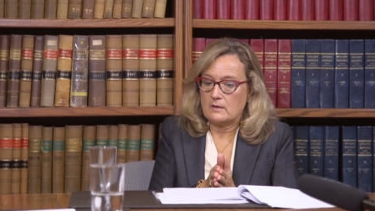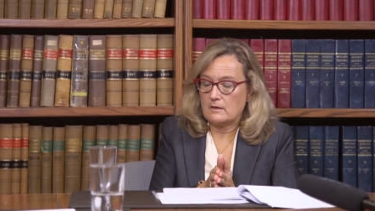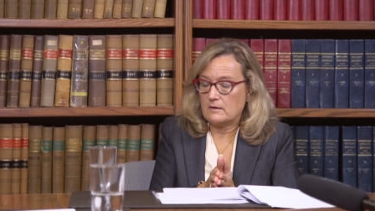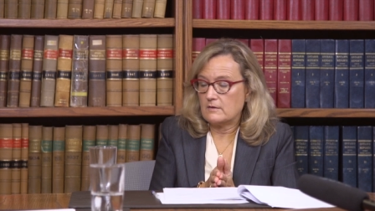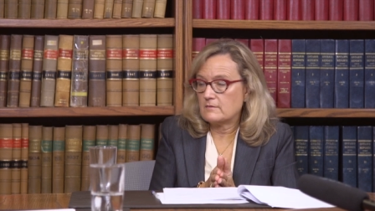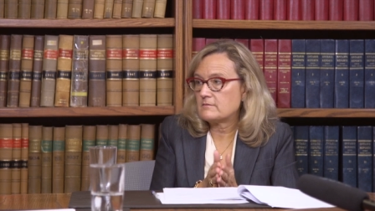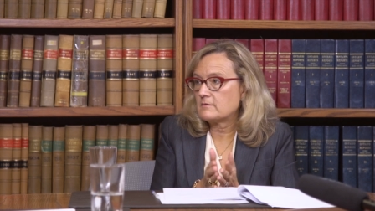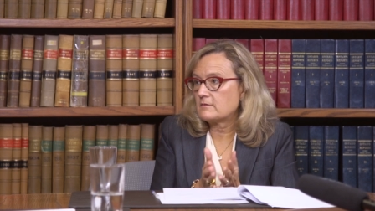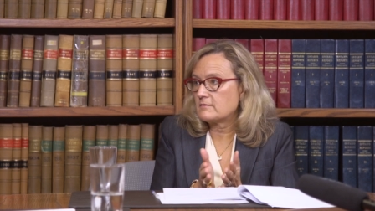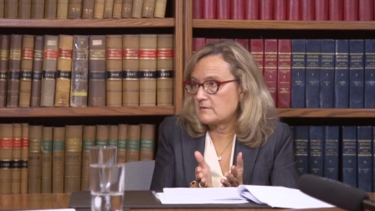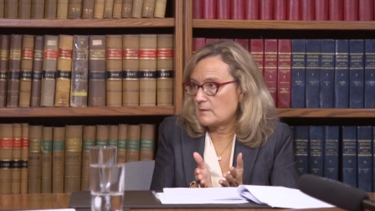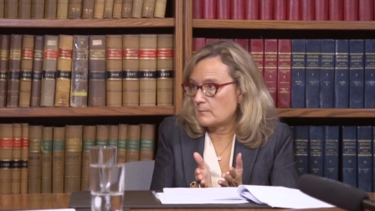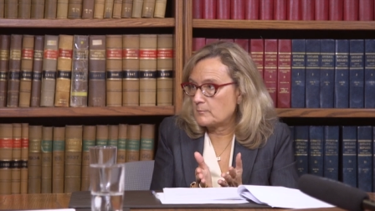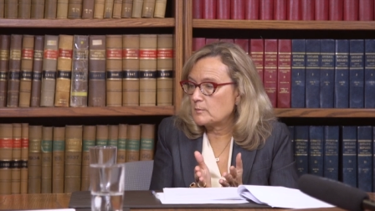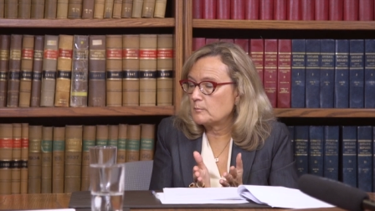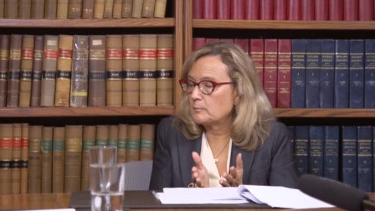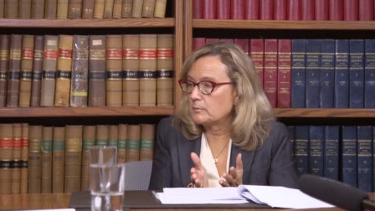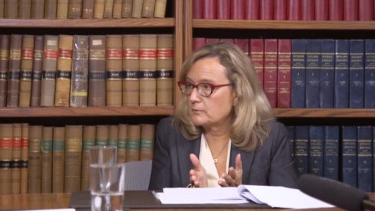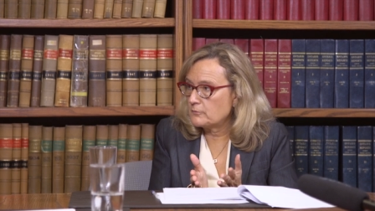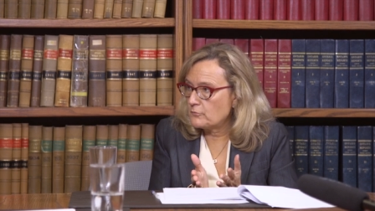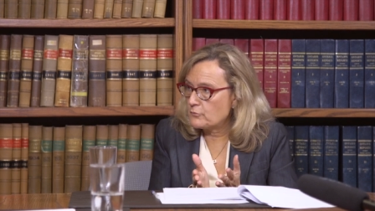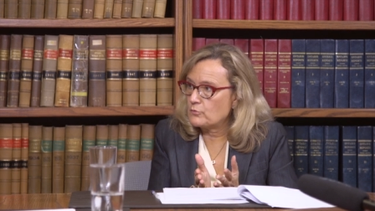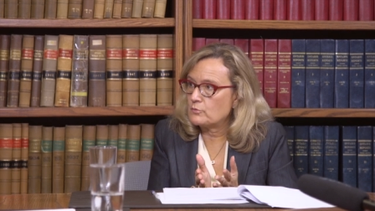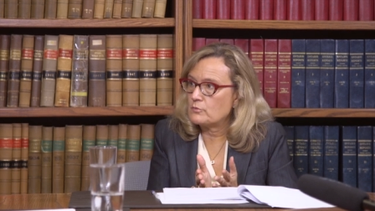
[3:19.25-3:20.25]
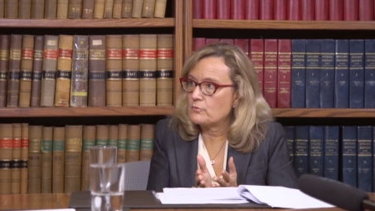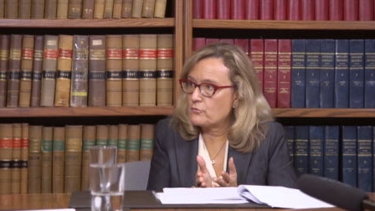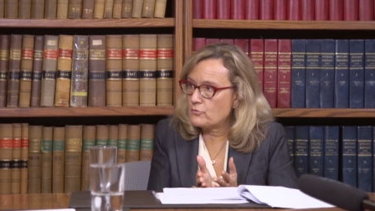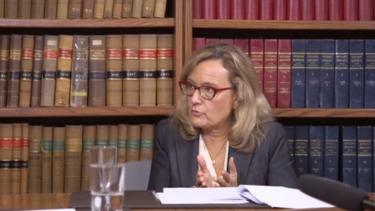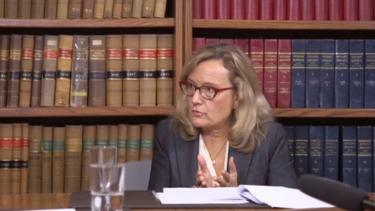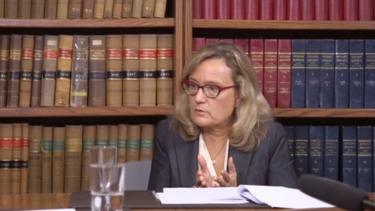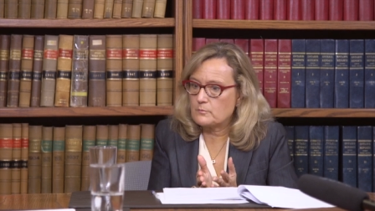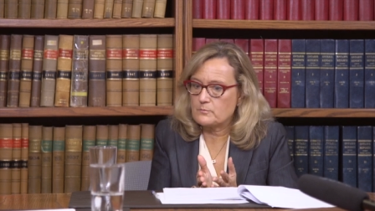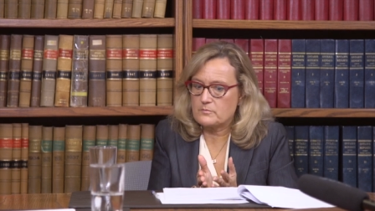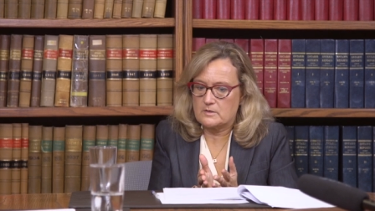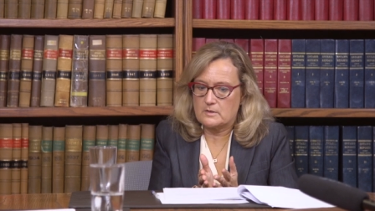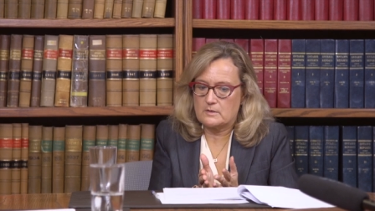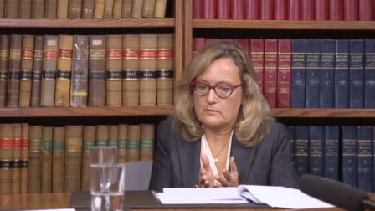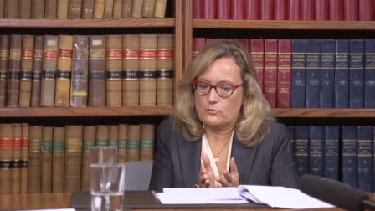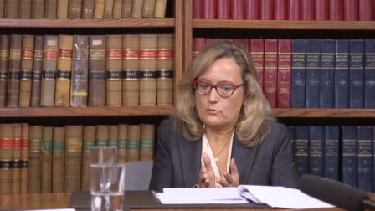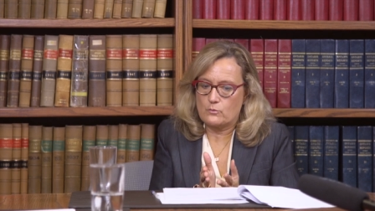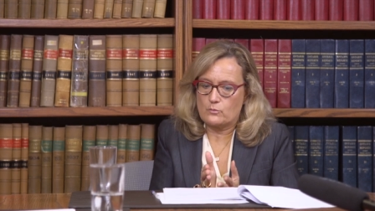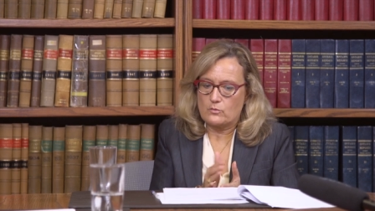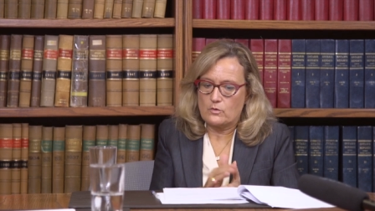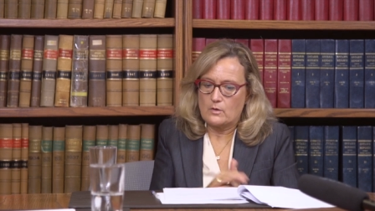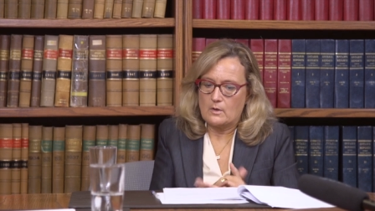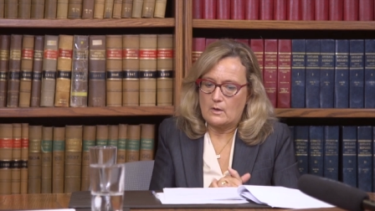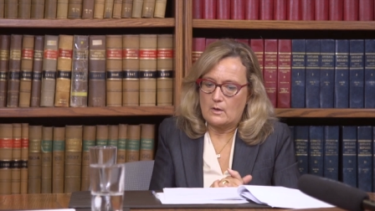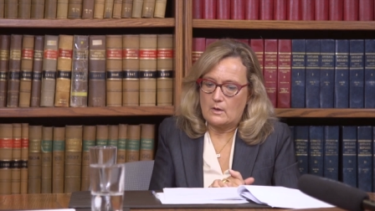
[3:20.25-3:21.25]
is acceptable in certain
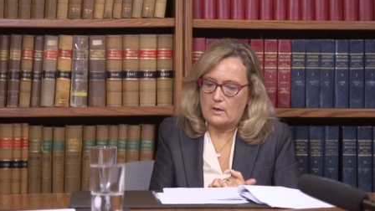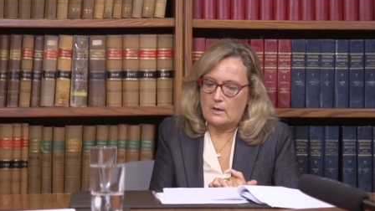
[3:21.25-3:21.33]
circumstances.